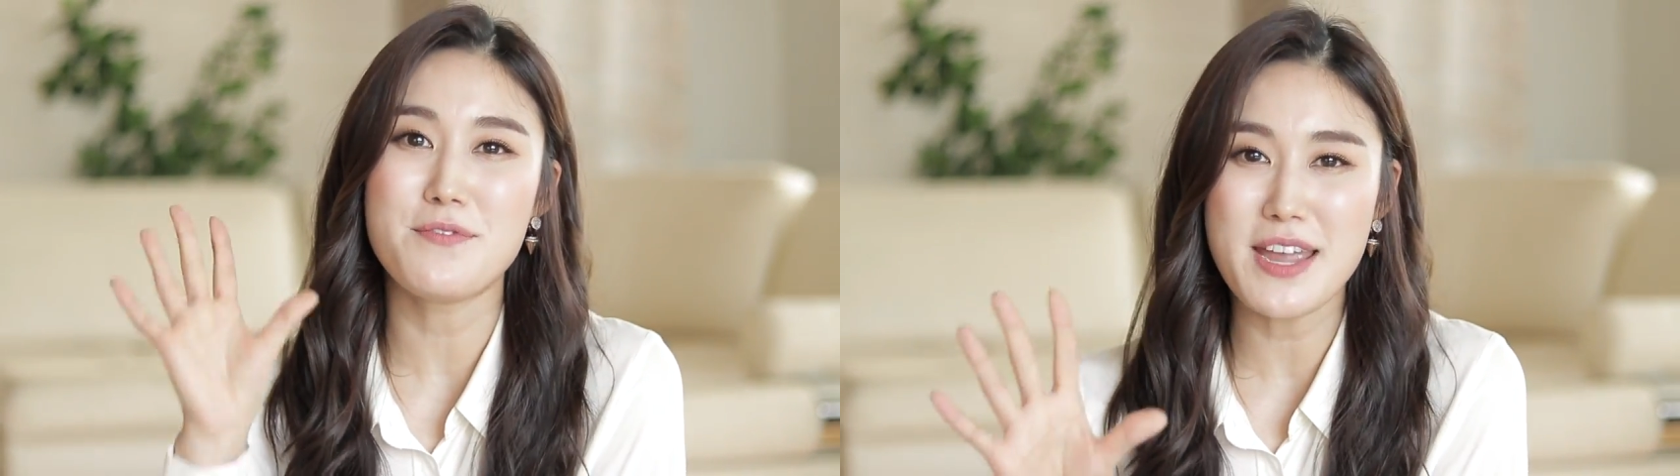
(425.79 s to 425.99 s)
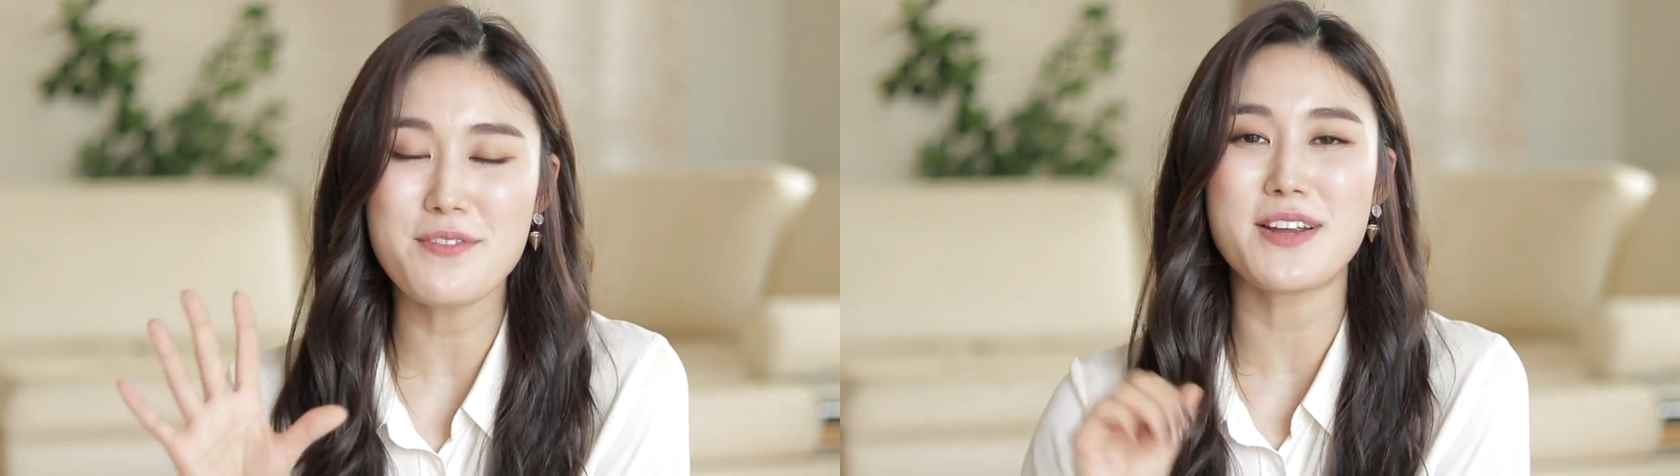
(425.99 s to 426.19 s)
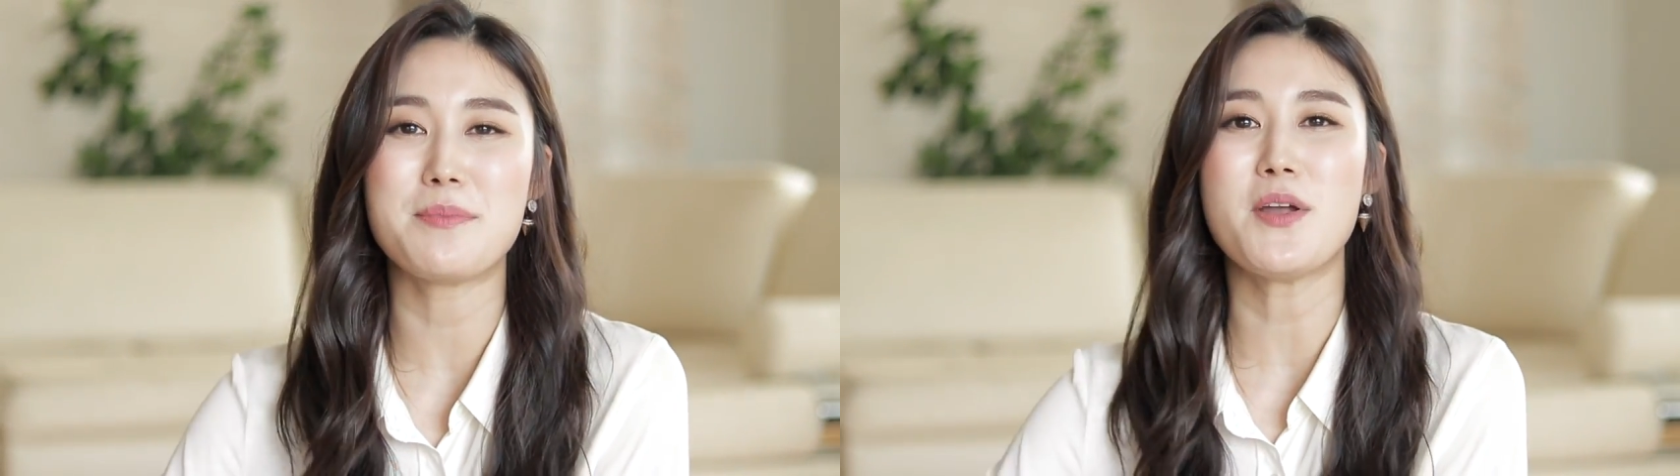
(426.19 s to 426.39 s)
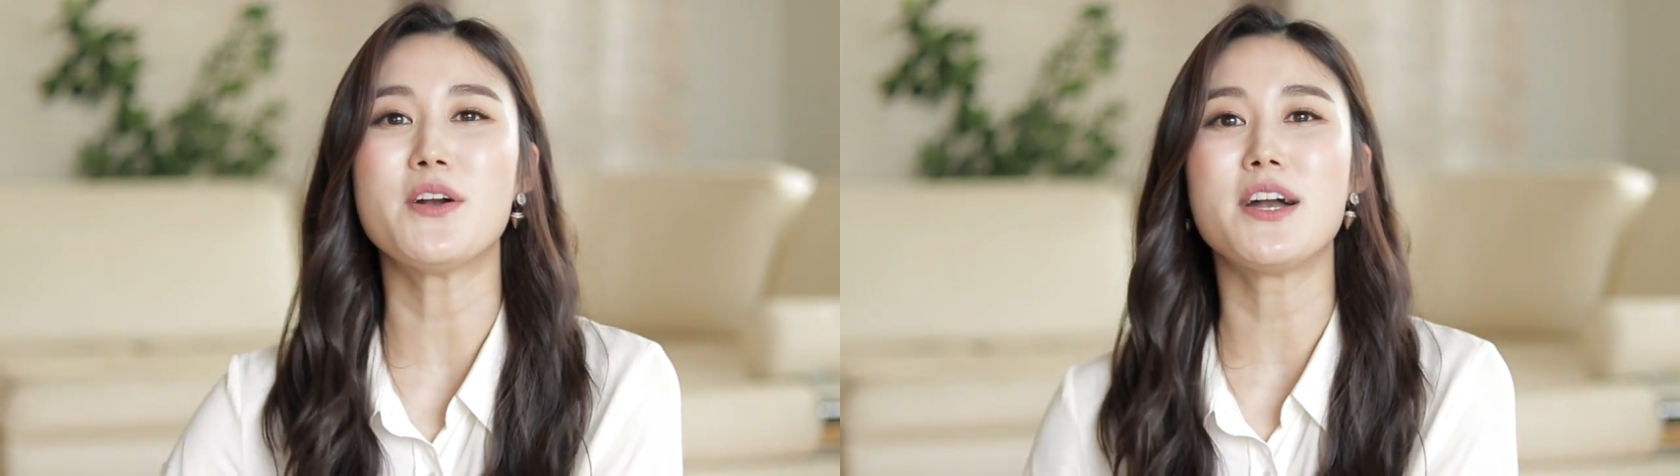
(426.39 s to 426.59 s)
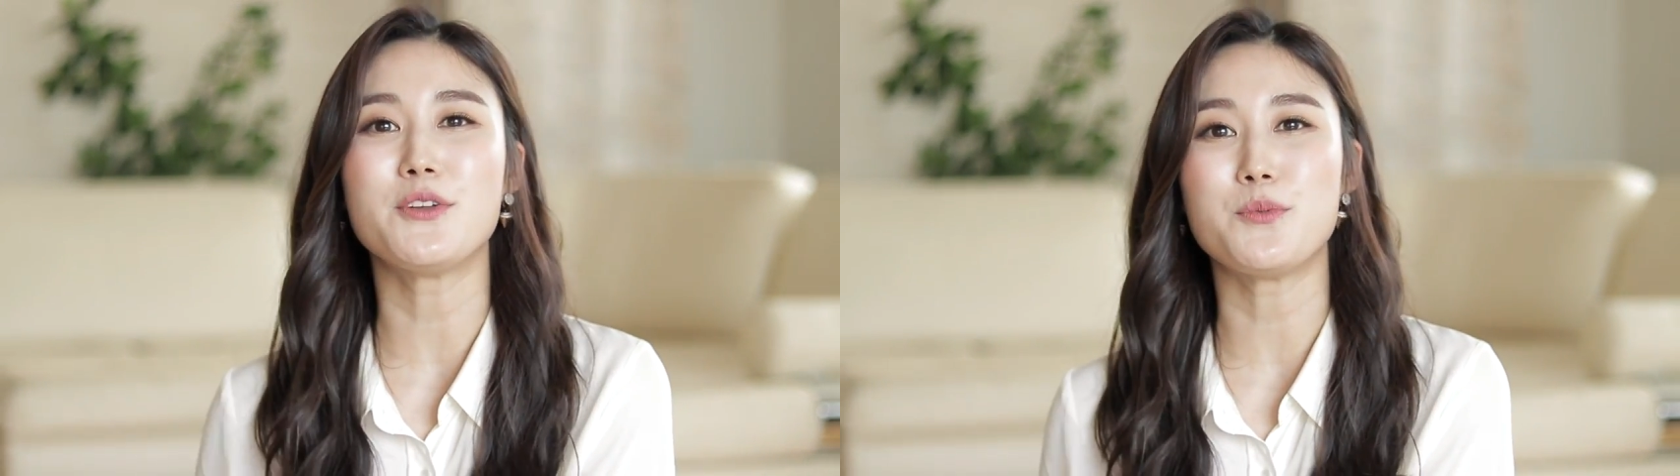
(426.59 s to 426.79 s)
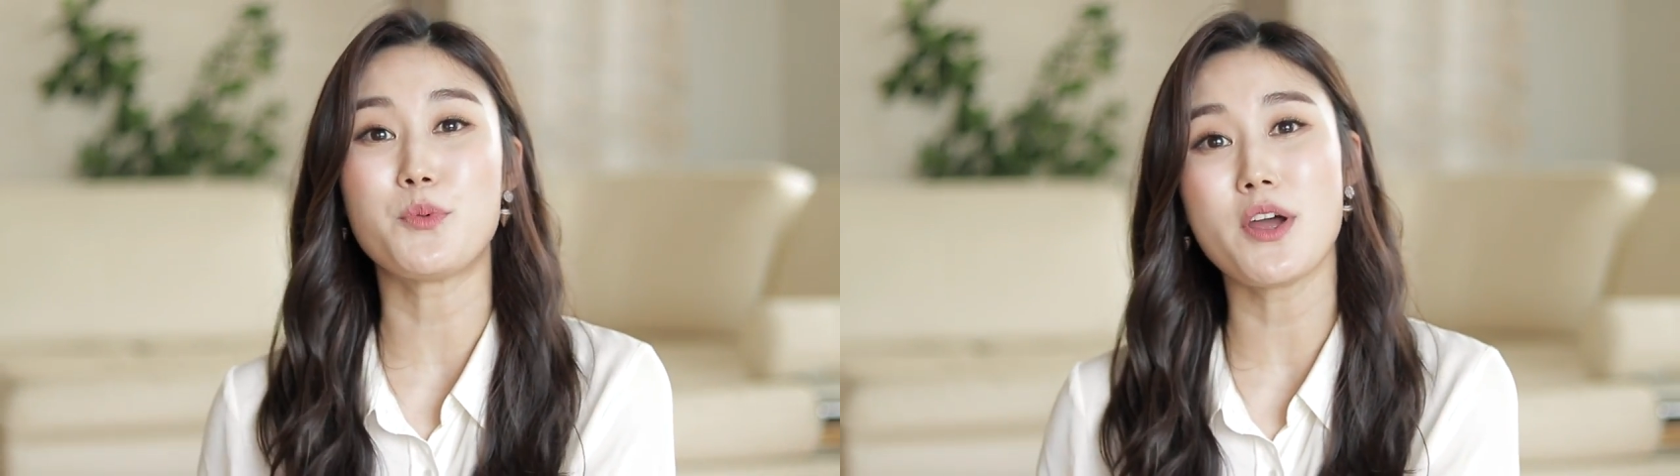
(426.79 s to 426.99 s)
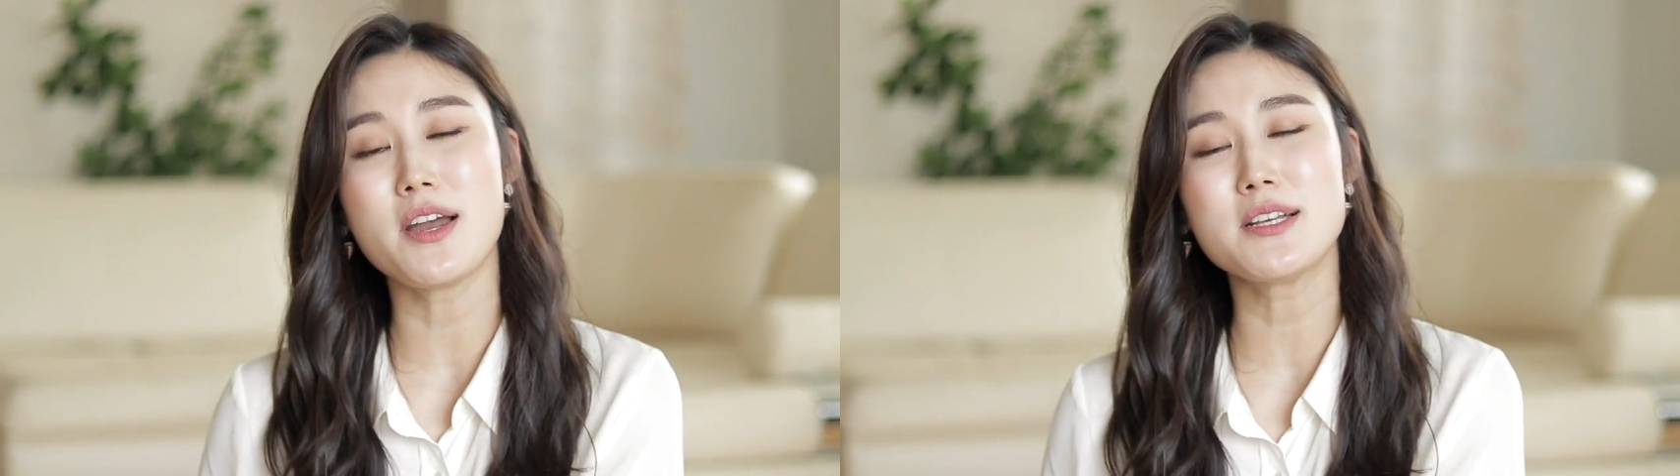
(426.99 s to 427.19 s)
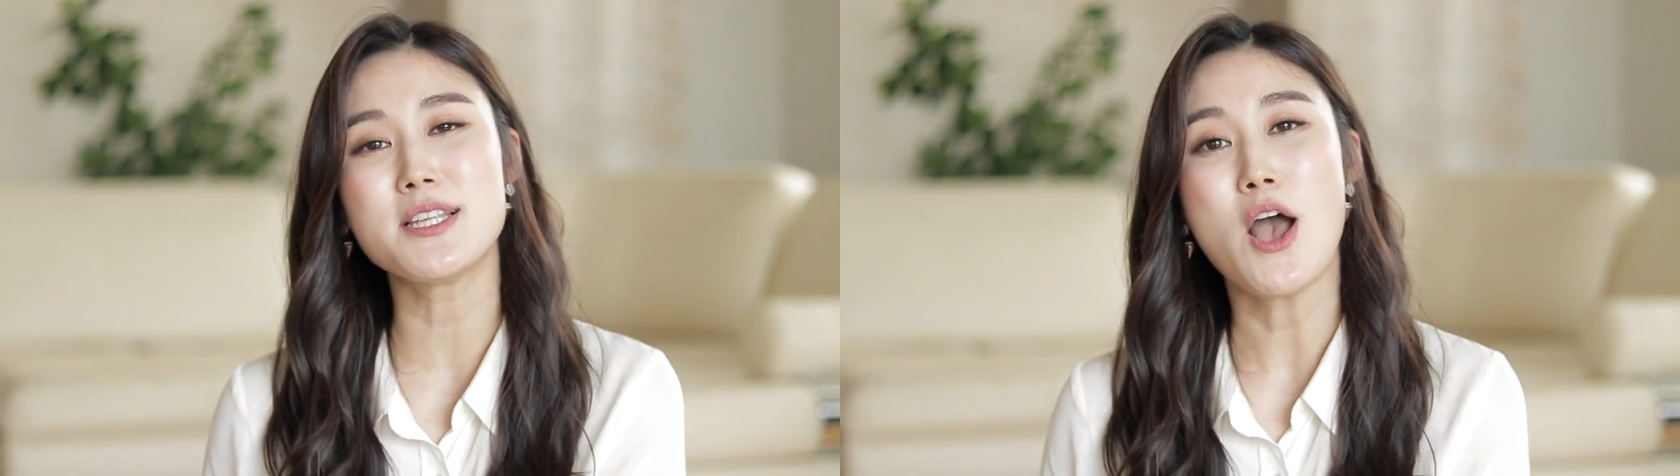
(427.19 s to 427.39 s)
favorite Pyunkang Yul
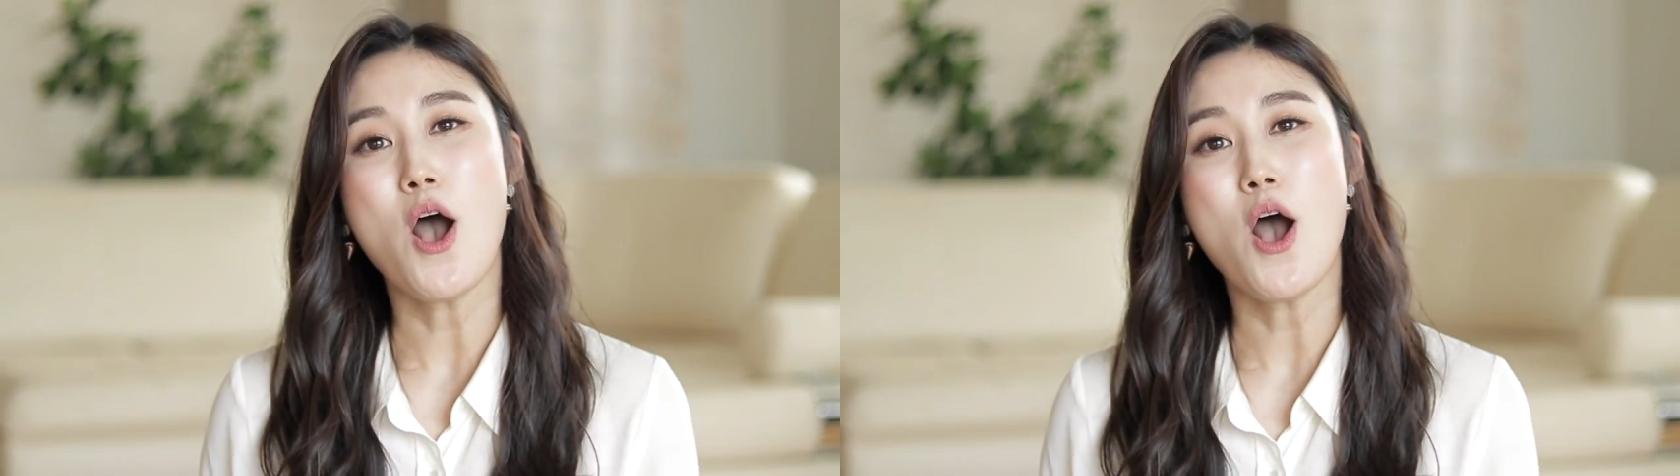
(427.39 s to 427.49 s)
products.